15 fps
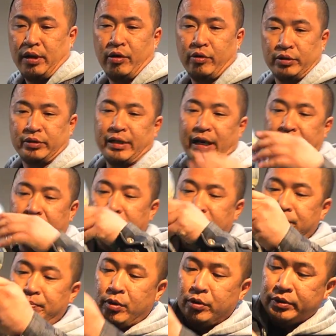I always tighten
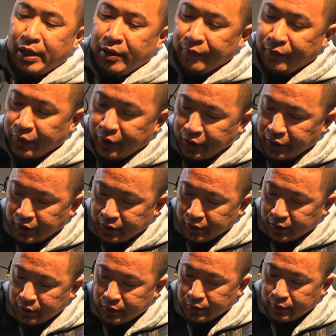these bolts down first.